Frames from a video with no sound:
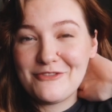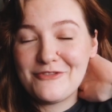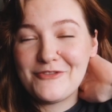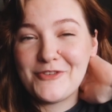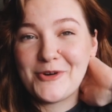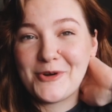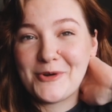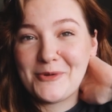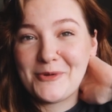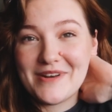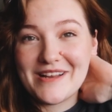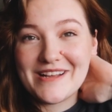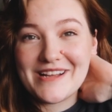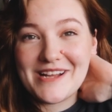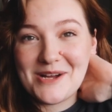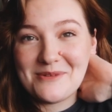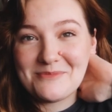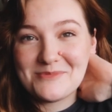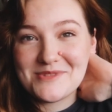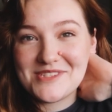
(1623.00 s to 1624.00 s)
for when it
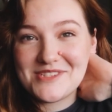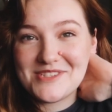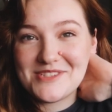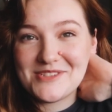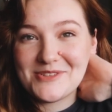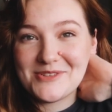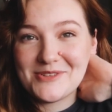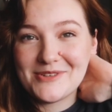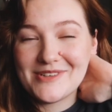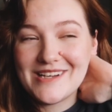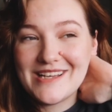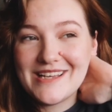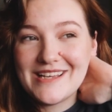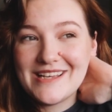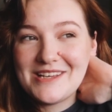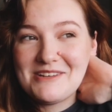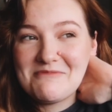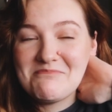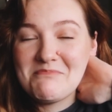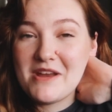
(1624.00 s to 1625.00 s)
comes to
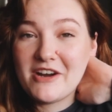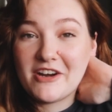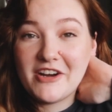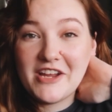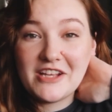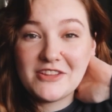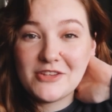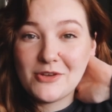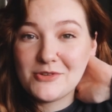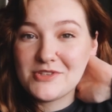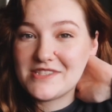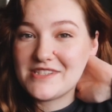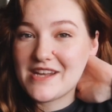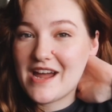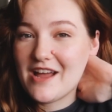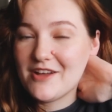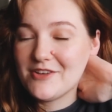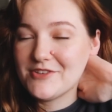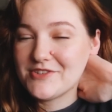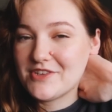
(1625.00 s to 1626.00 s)
marrying those
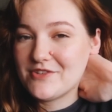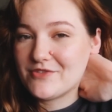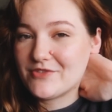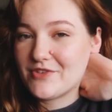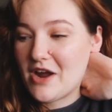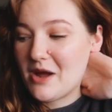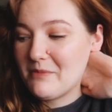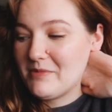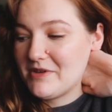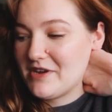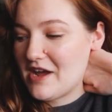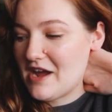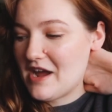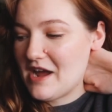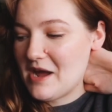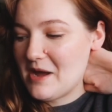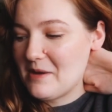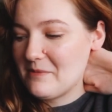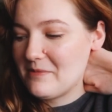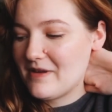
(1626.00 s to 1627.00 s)
styles in Robin
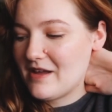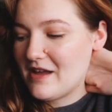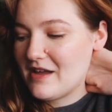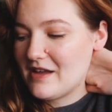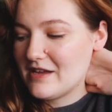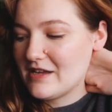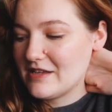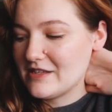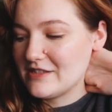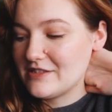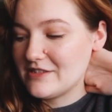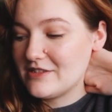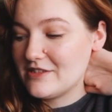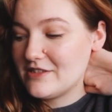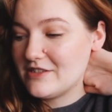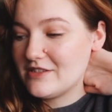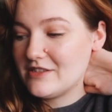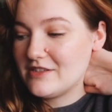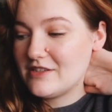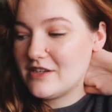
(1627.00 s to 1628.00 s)
Hobb.
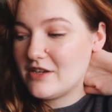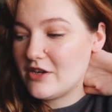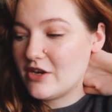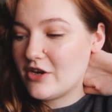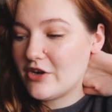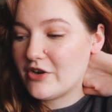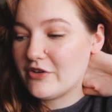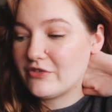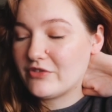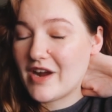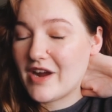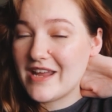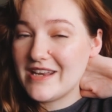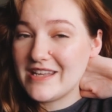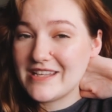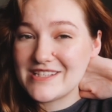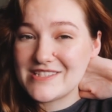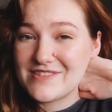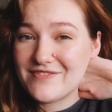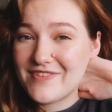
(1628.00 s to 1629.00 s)
Her
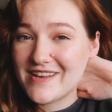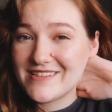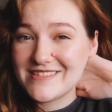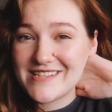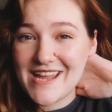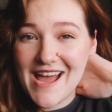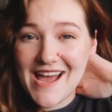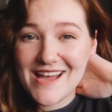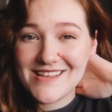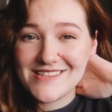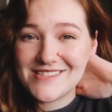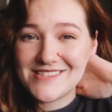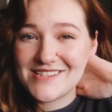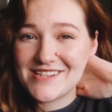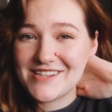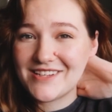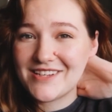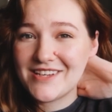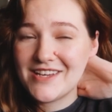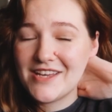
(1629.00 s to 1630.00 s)
writing is
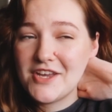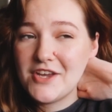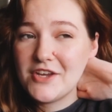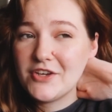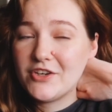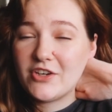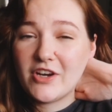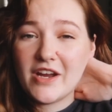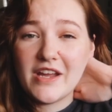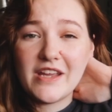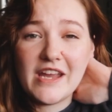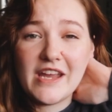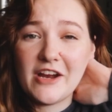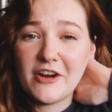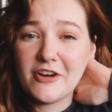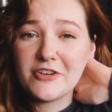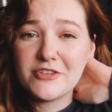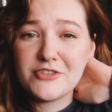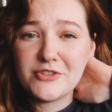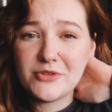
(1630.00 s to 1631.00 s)
fantastic. Great
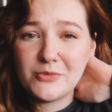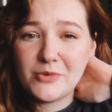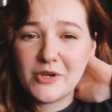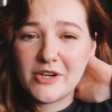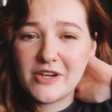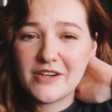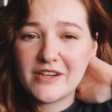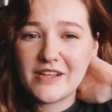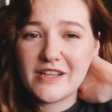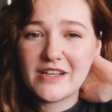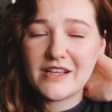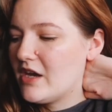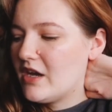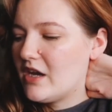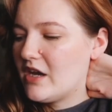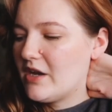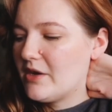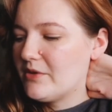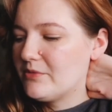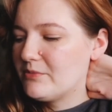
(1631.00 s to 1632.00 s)
character work,
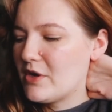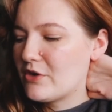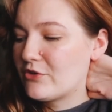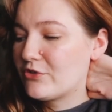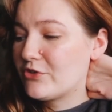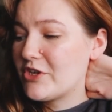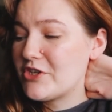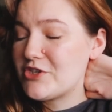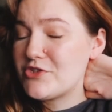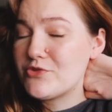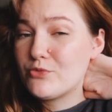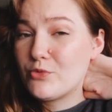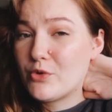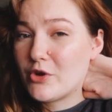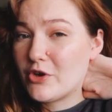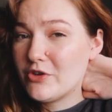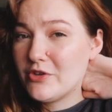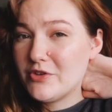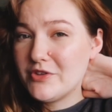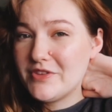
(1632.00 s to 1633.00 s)
a rich
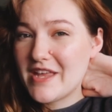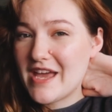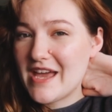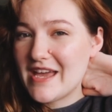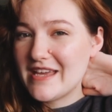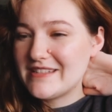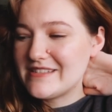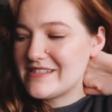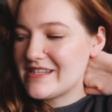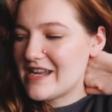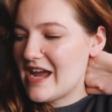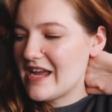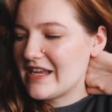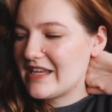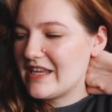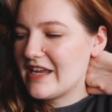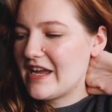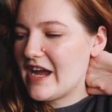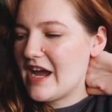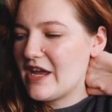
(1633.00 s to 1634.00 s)
world that I
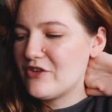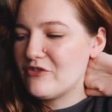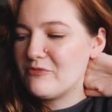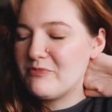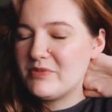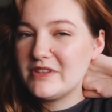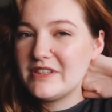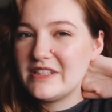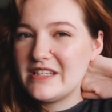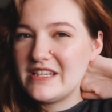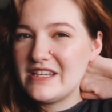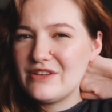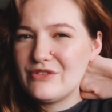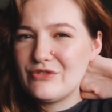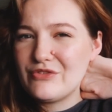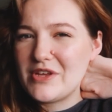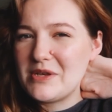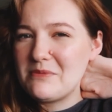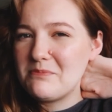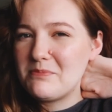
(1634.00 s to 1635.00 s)
can kind of
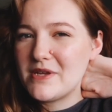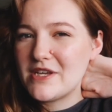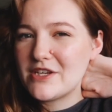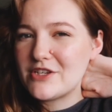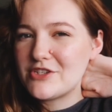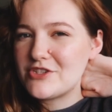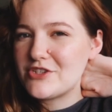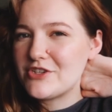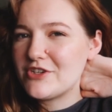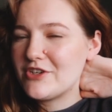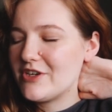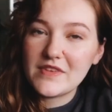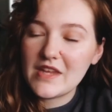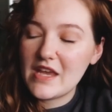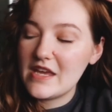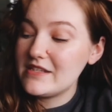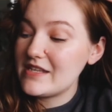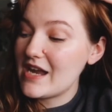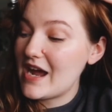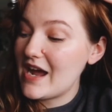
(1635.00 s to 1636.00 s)
believe and picture
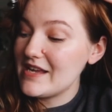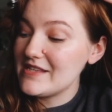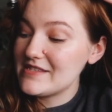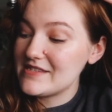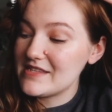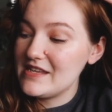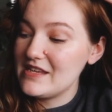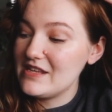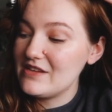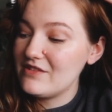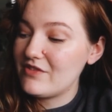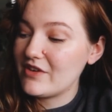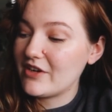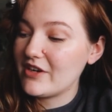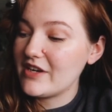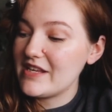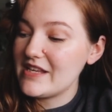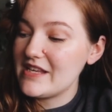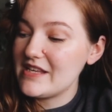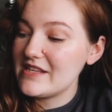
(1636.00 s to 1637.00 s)
and ties in
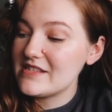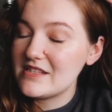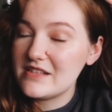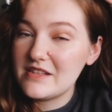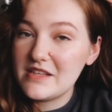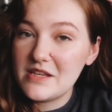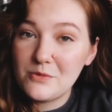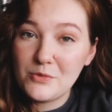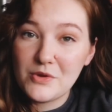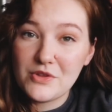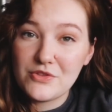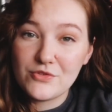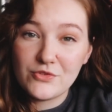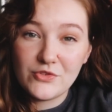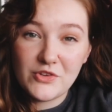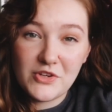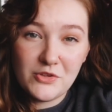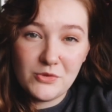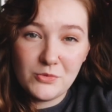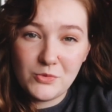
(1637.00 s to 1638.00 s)
very easily with the
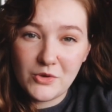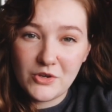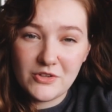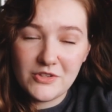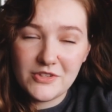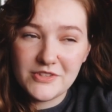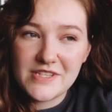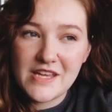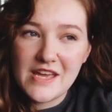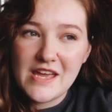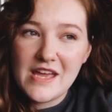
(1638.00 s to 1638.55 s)
real world.